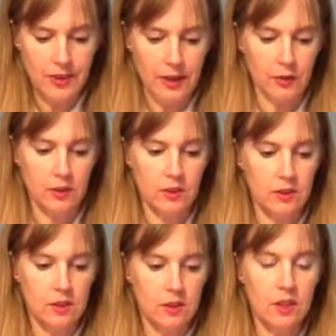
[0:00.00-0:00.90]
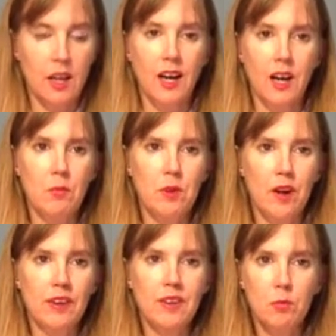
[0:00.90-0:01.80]
out, I'm
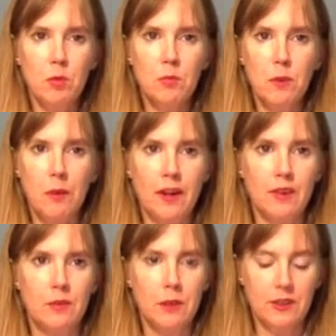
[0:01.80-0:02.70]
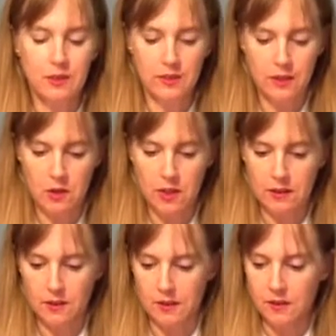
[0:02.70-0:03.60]
not going to put my pattern pieces down like
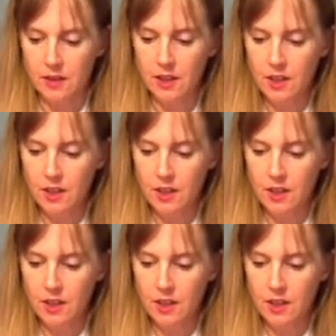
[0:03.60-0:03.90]
this,